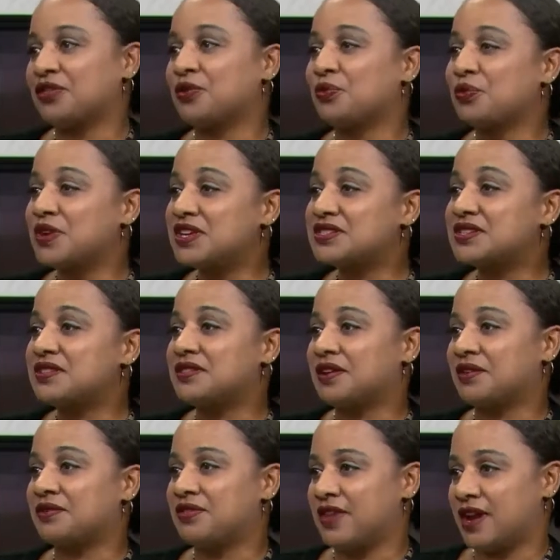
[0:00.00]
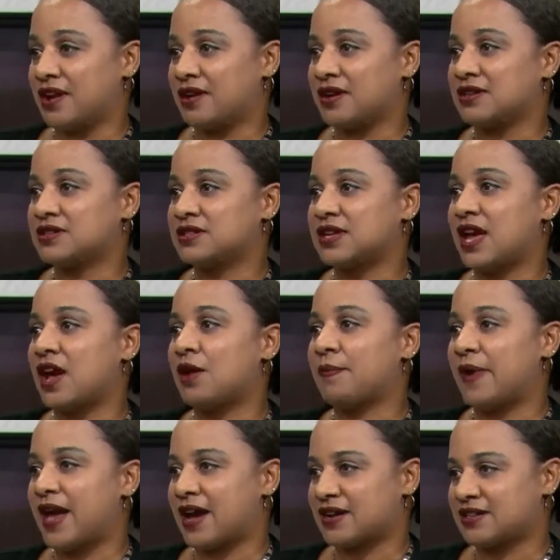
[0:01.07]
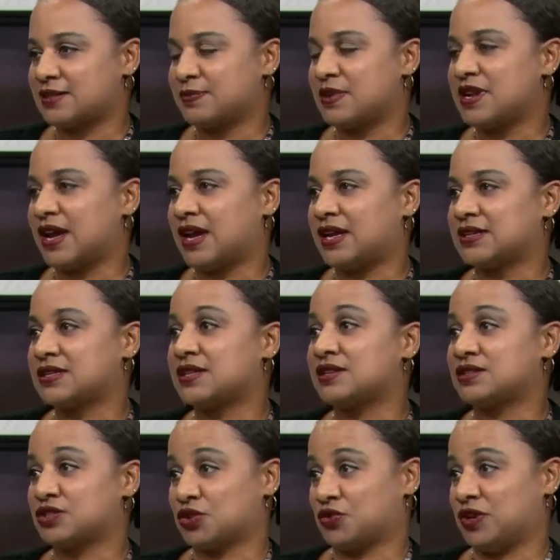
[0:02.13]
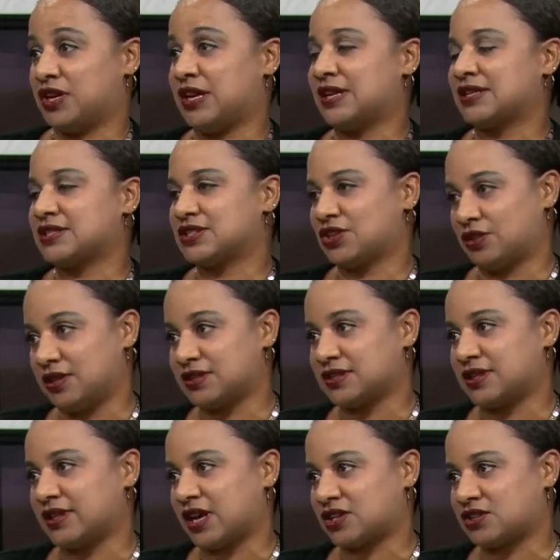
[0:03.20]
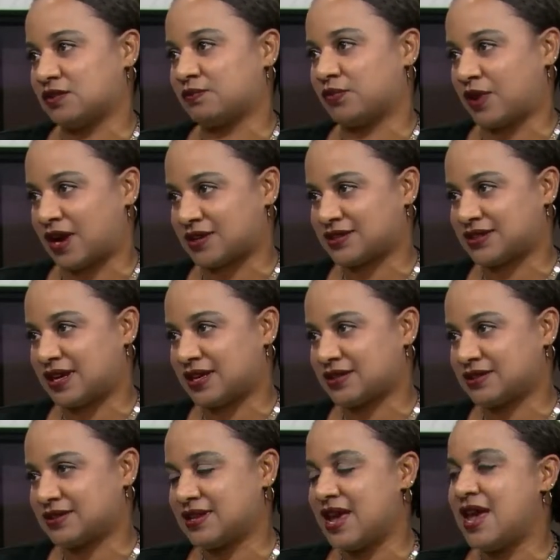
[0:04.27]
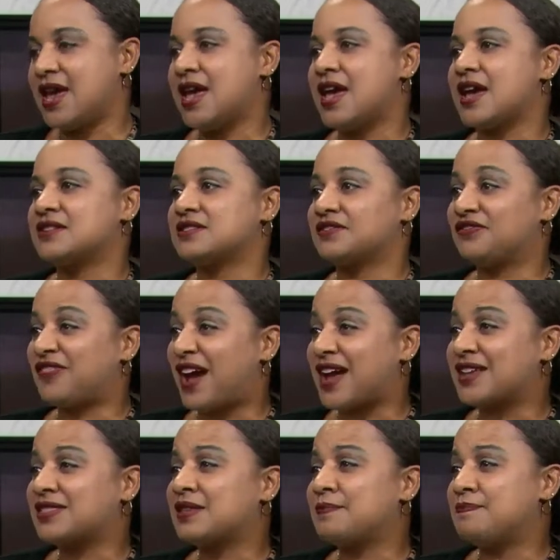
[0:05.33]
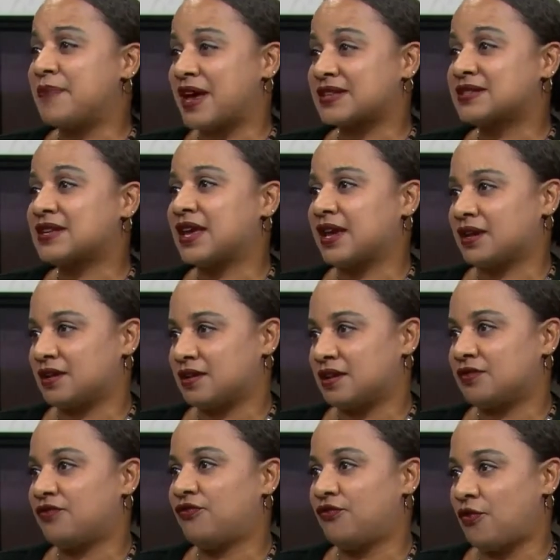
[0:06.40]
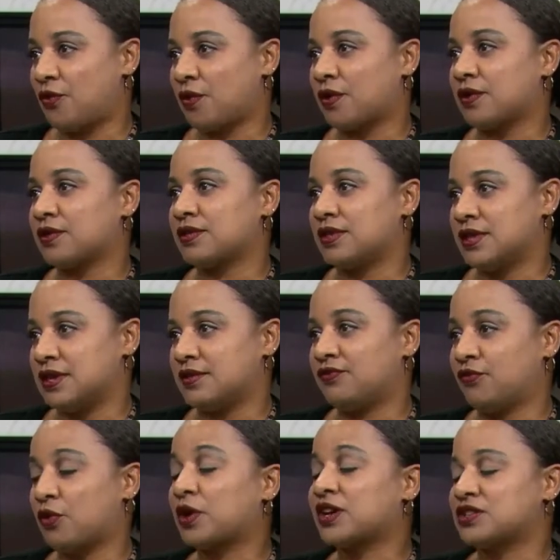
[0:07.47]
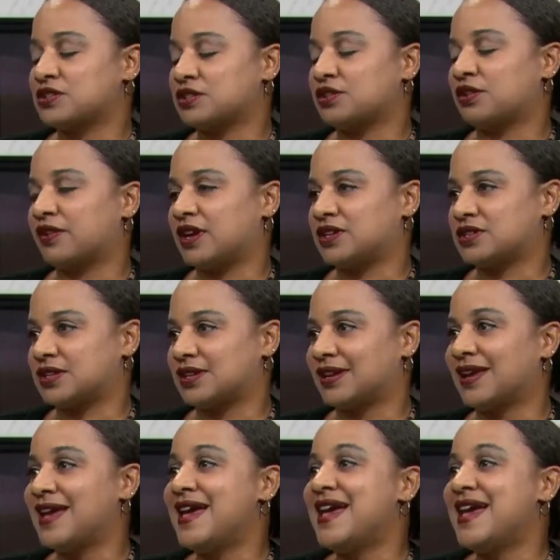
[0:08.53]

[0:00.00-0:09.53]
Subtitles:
The reason they're there is to help expedite the screening and selection process and to find the best candidate for consideration.